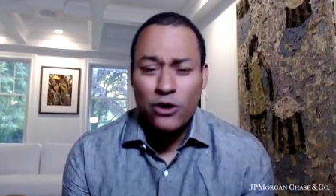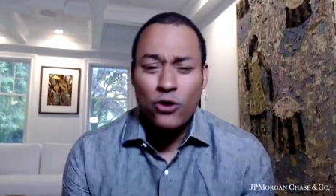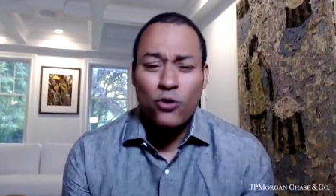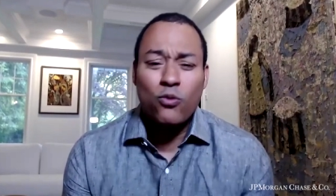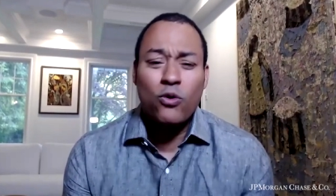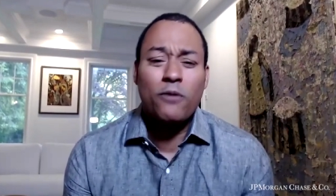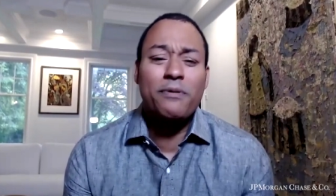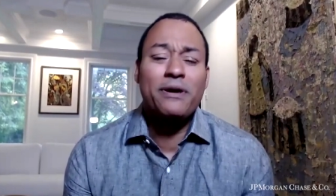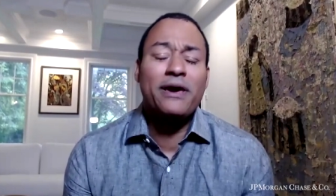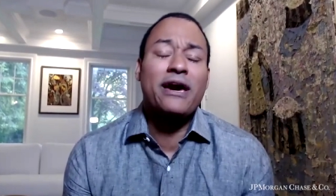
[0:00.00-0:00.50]

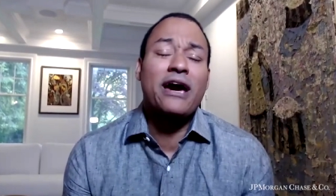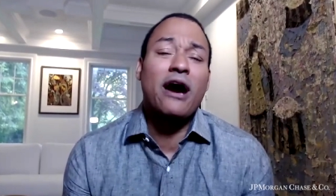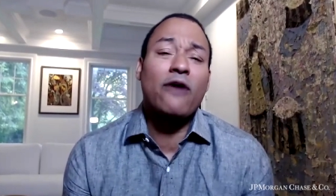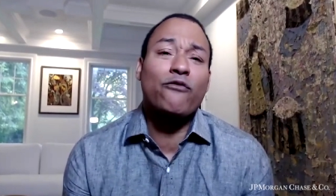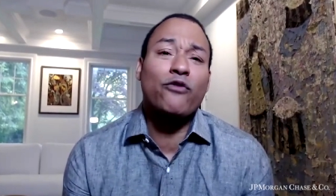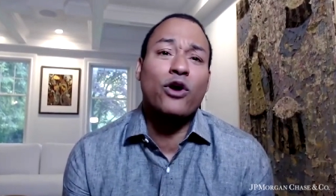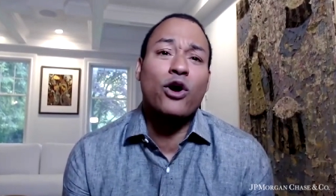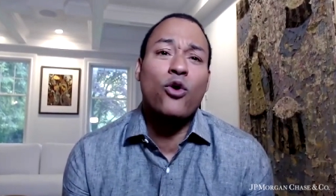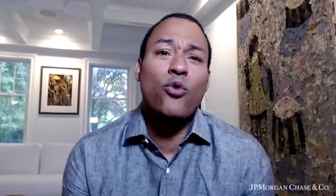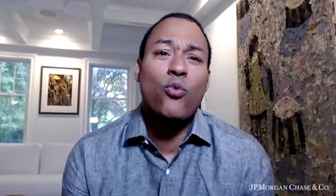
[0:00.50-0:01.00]
We'll be
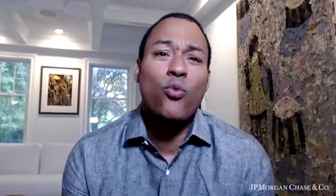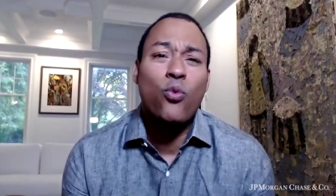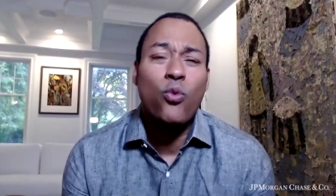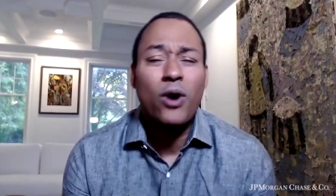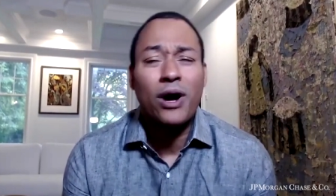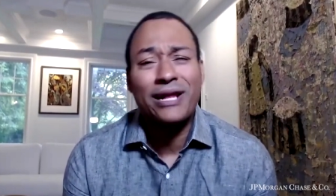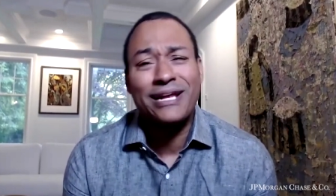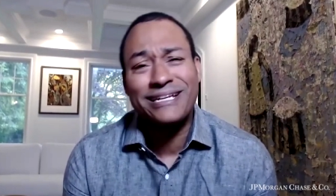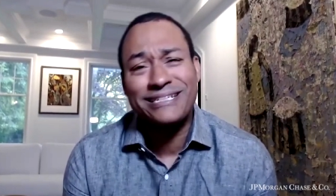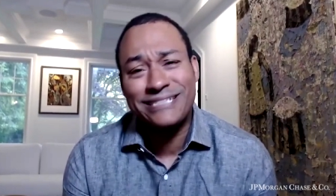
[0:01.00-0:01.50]
covering
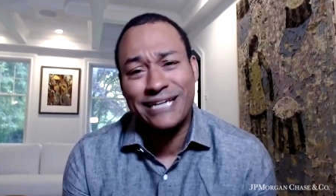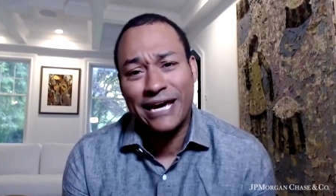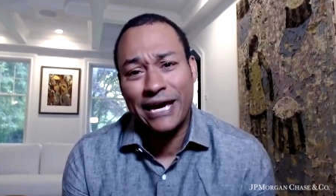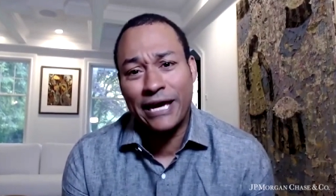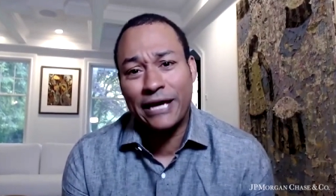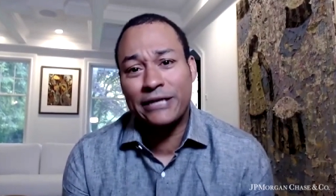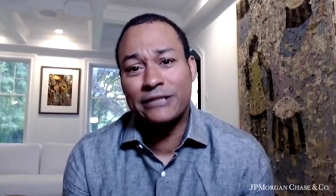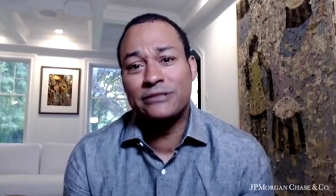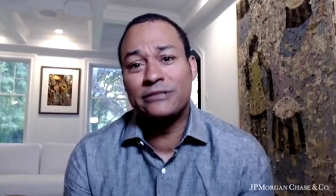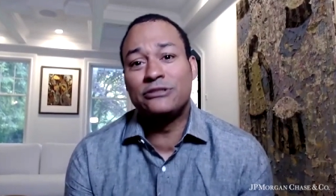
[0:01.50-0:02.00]
what it
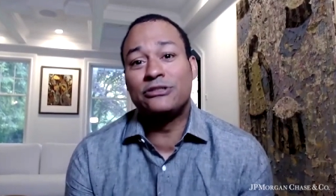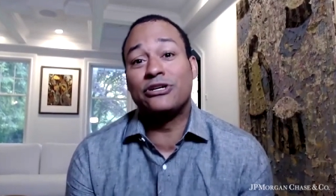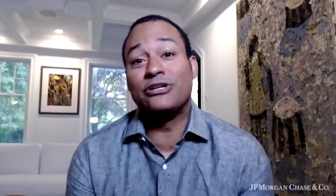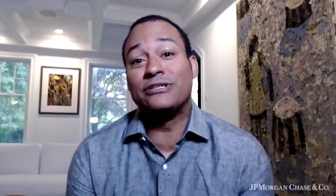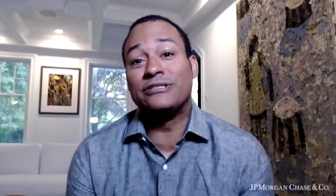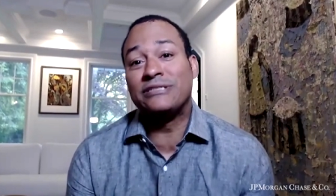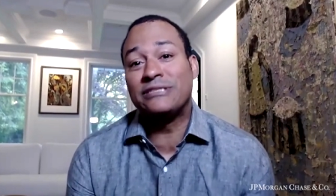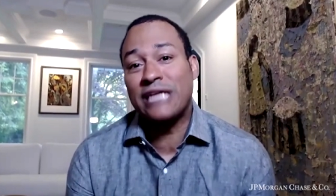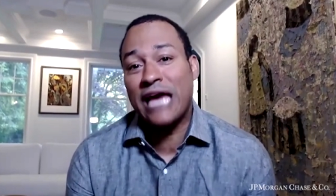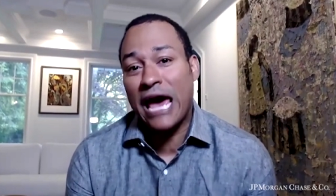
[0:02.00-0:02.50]
takes to
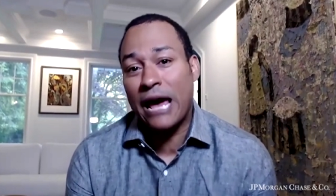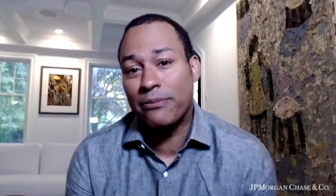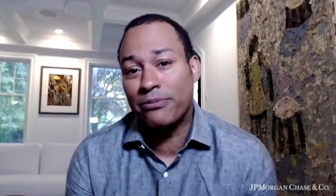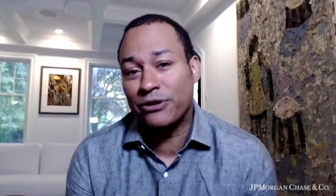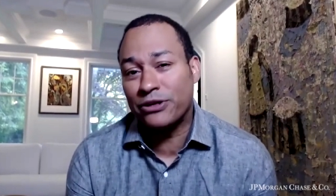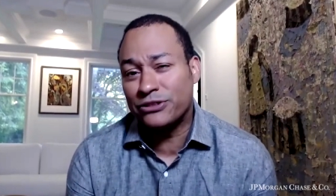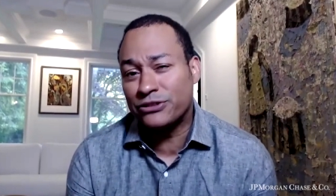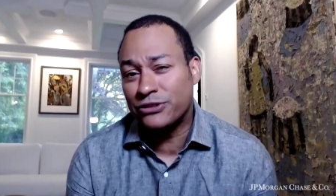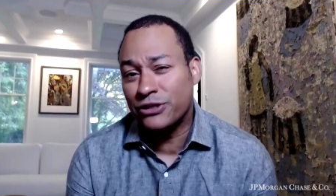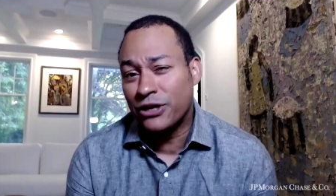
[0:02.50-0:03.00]

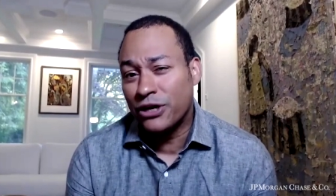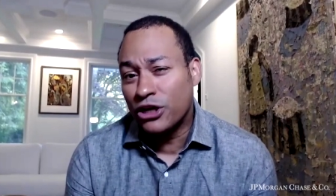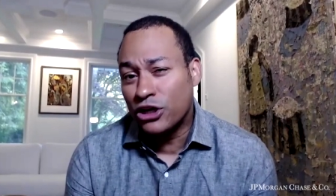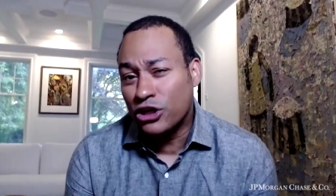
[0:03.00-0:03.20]
establish